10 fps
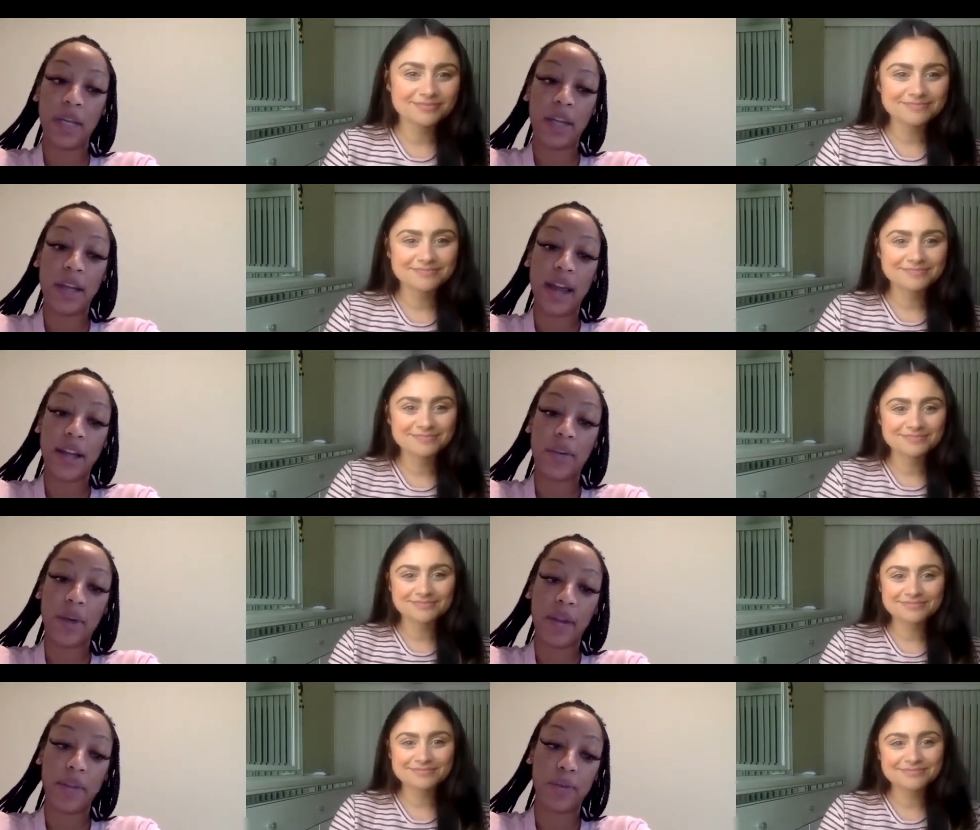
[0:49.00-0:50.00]
Speaker 1: that you were
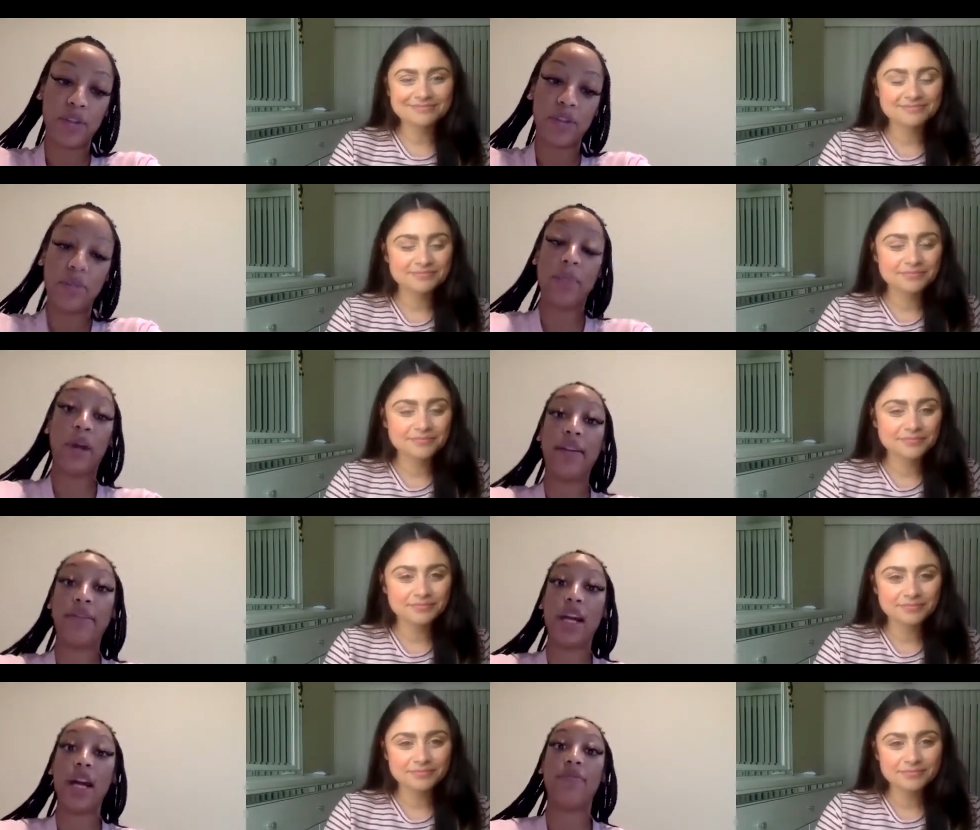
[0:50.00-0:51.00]
able to be brave
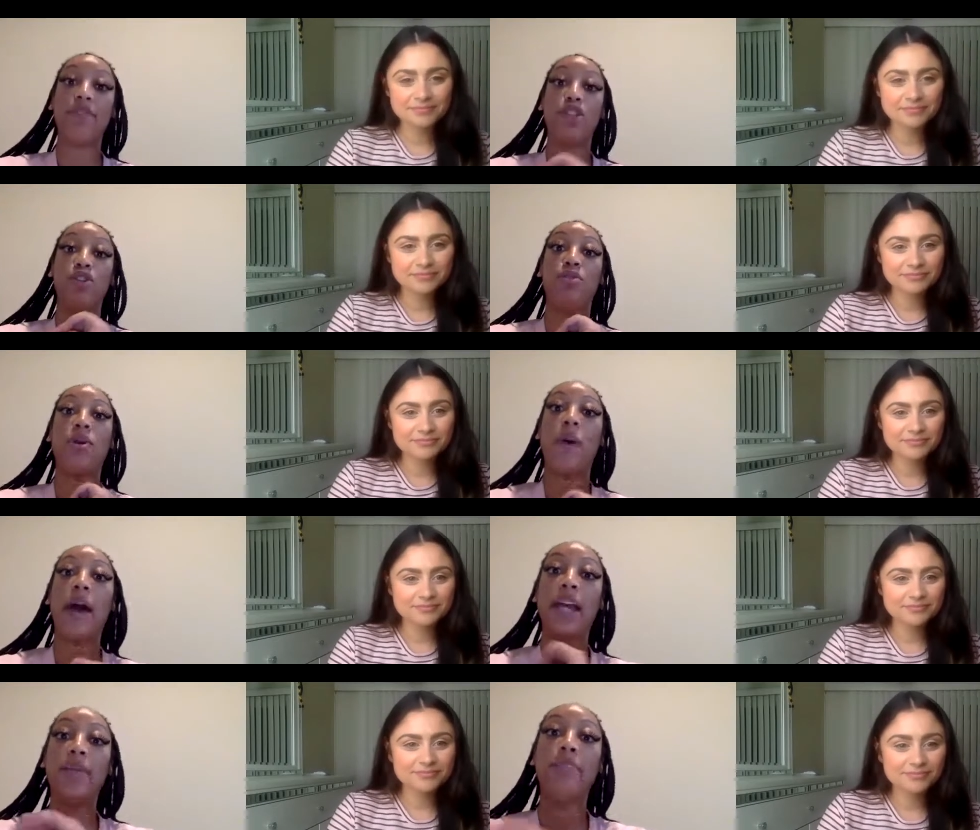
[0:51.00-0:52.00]
enough to go
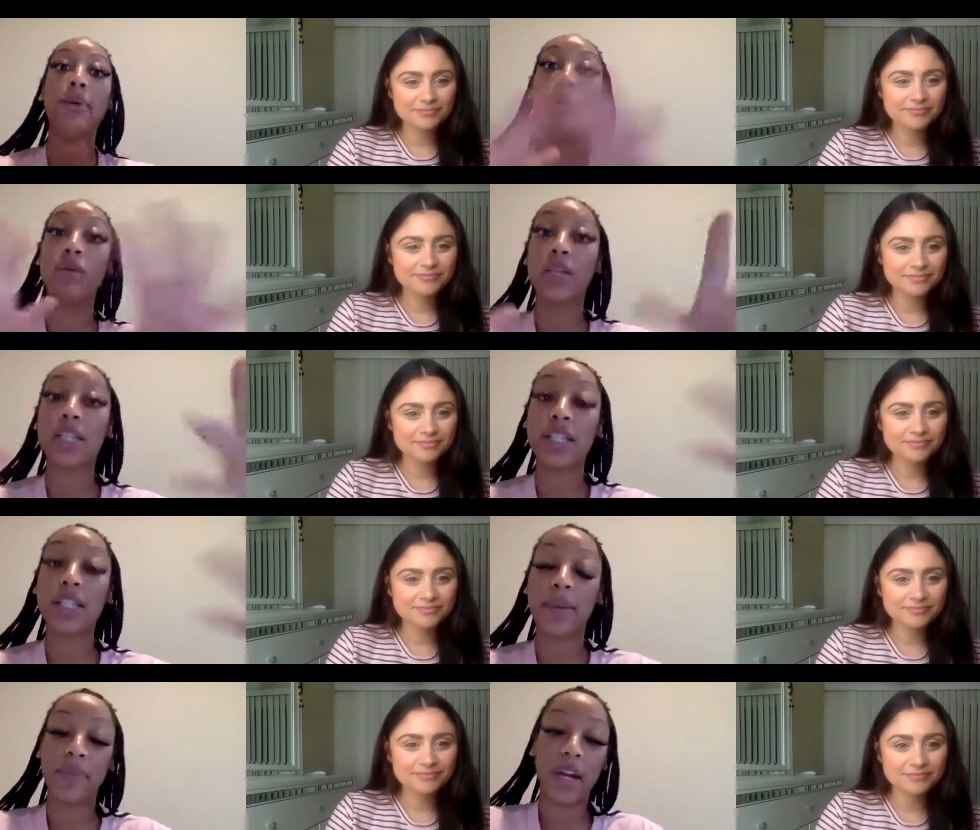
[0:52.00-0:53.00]
ahead and build
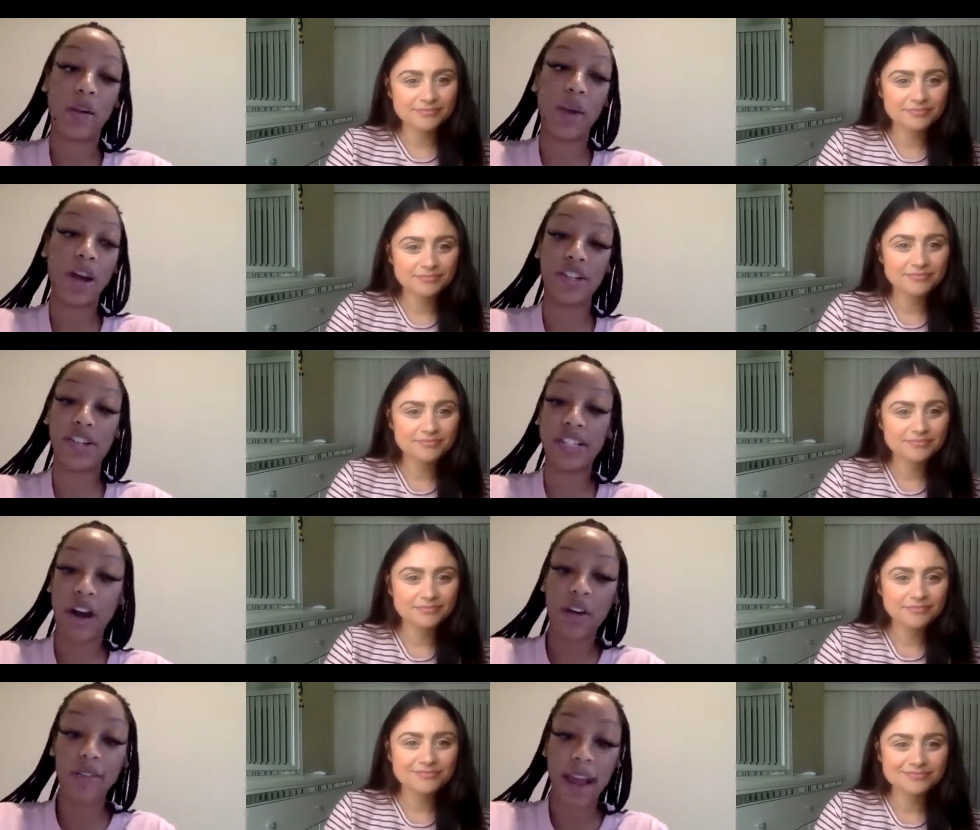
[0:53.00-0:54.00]
something around
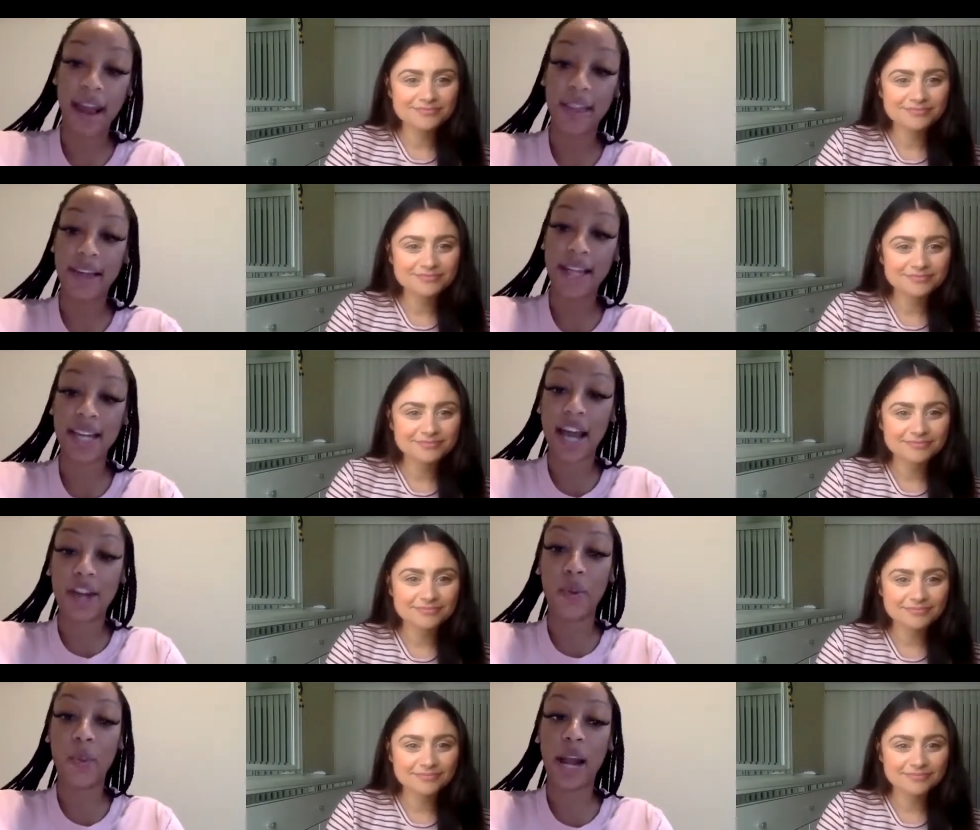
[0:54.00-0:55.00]
yourself. And that's kind
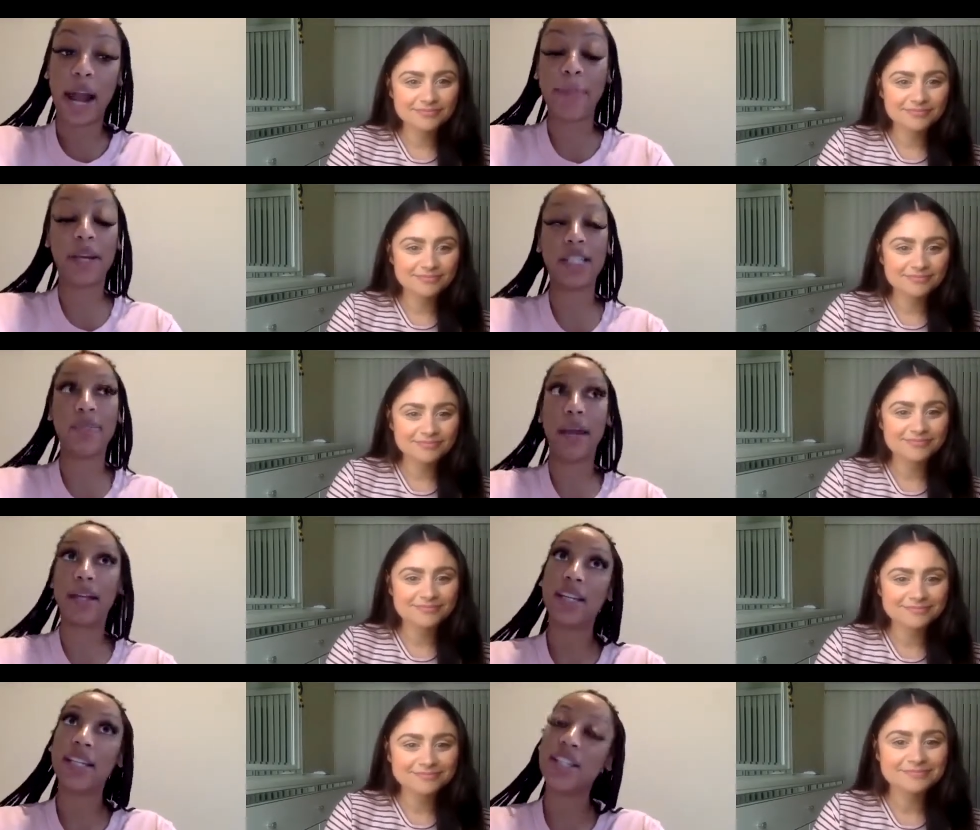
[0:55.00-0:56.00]
of what I'm
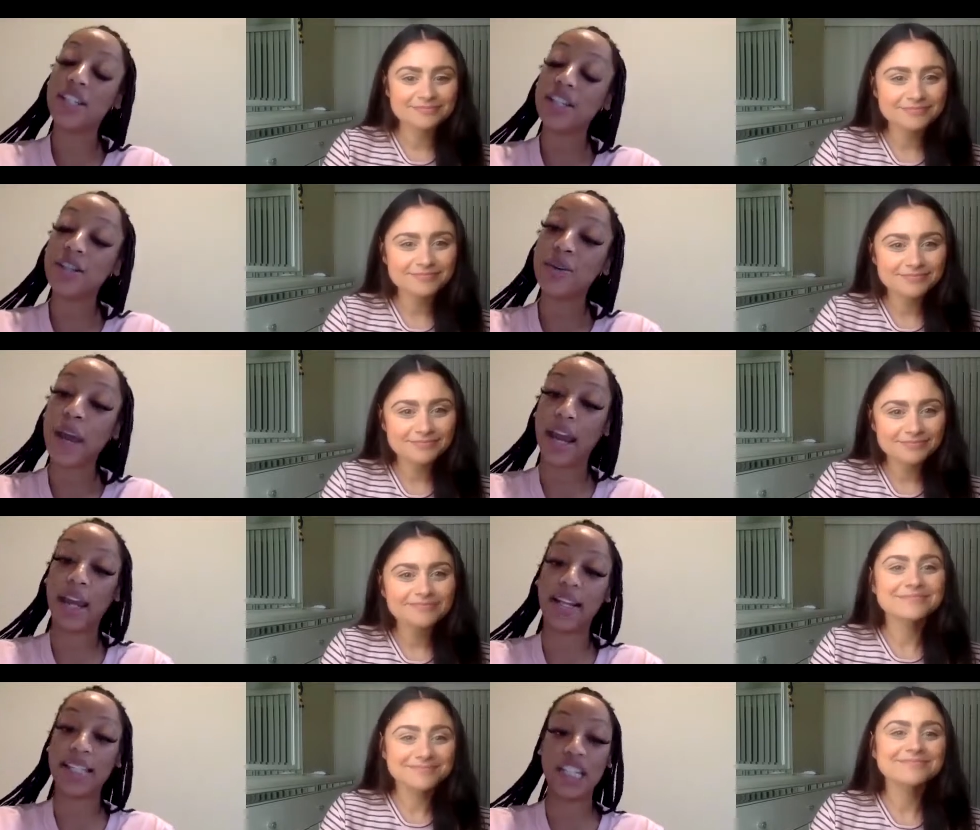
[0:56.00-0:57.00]
expecting to do. And
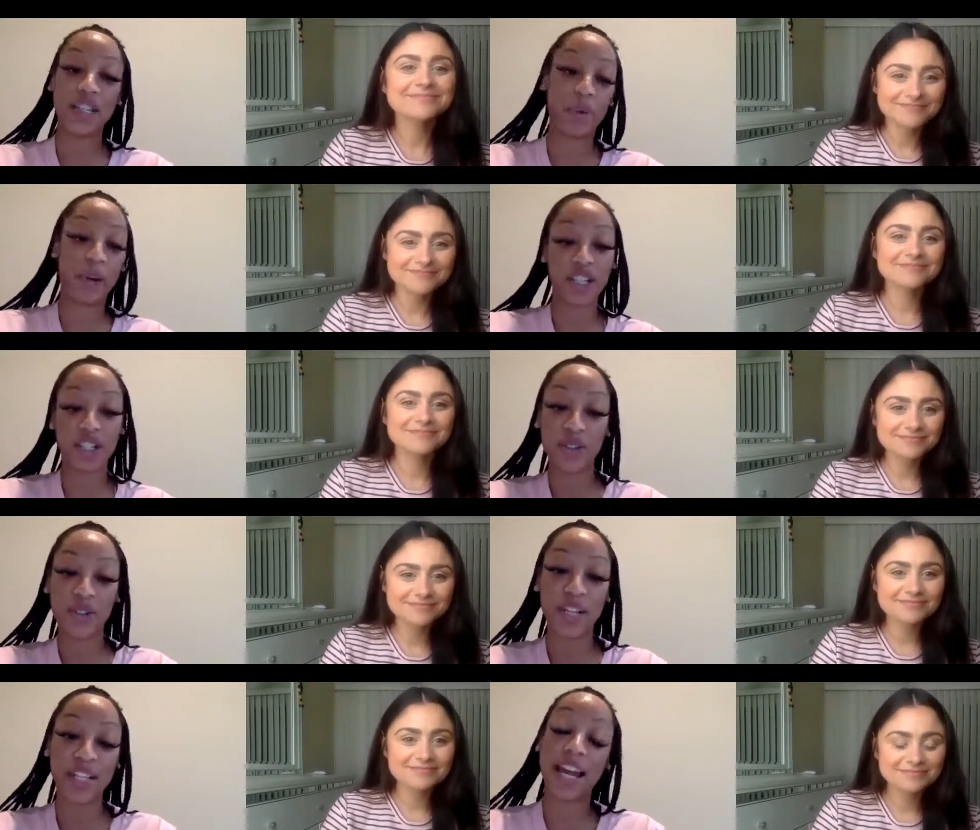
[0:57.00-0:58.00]
it's
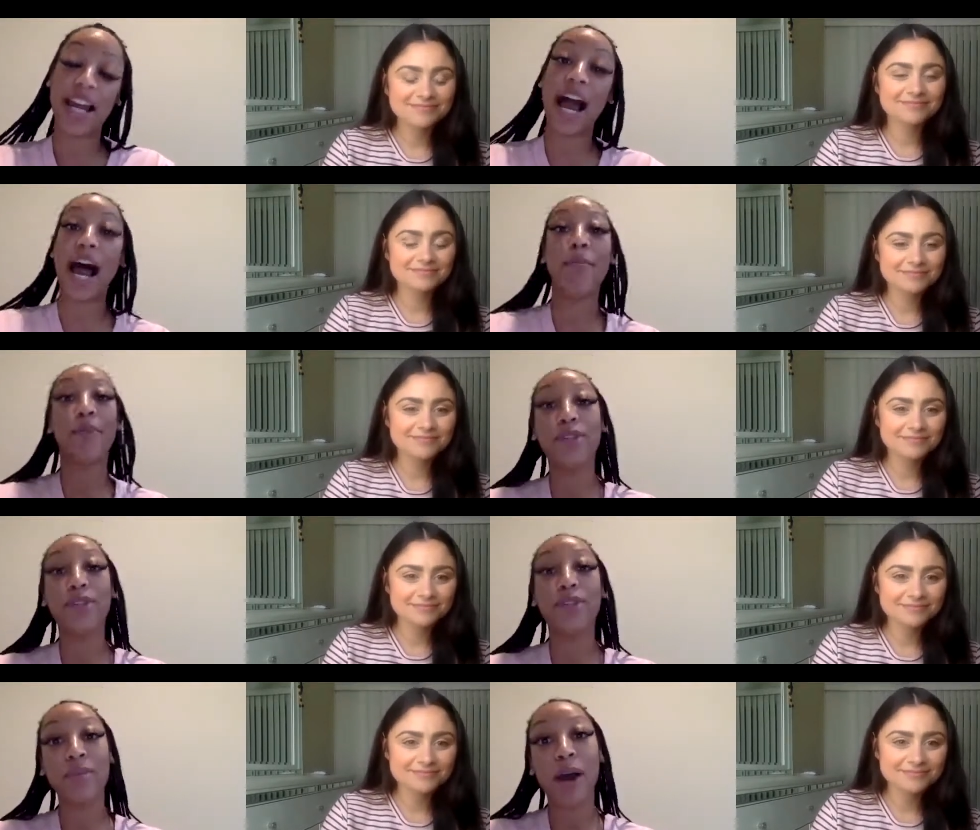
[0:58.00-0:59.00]
inspirational because, like, I'm
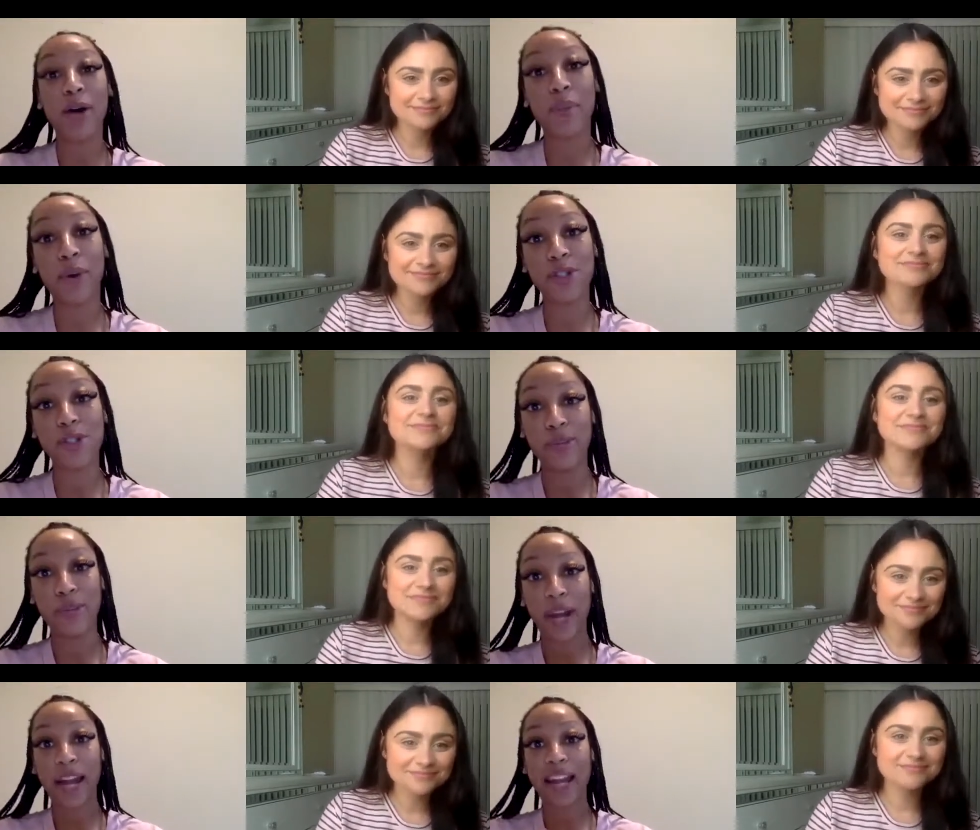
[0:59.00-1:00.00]
building my own personal
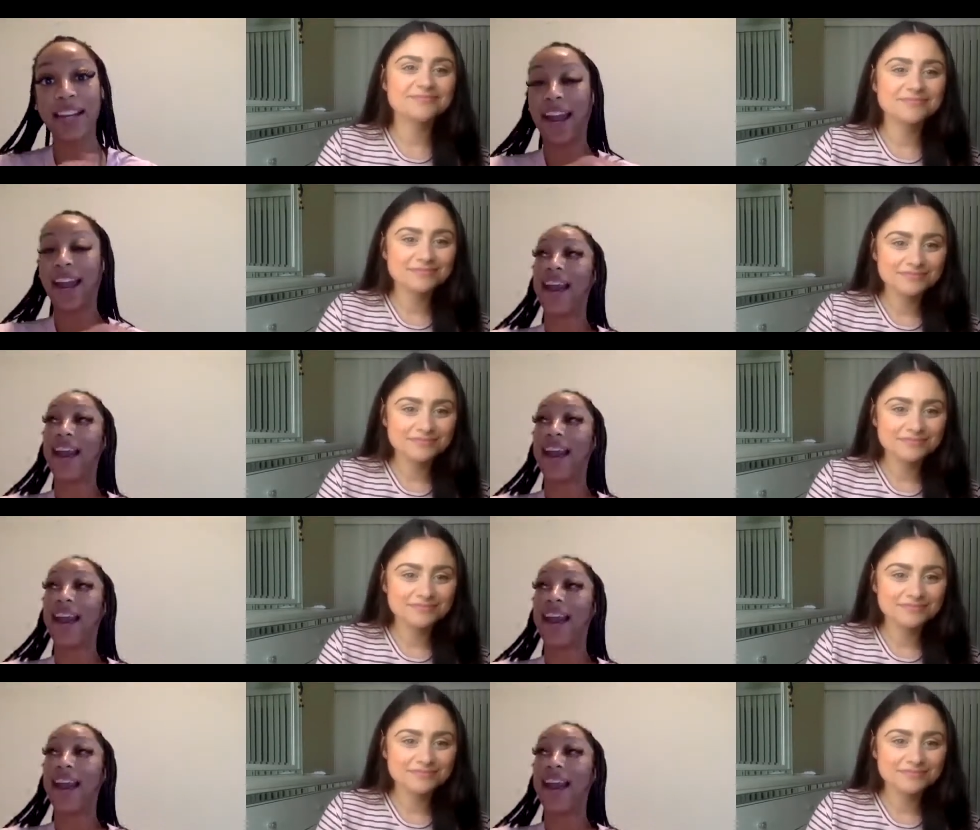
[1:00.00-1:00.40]
brand and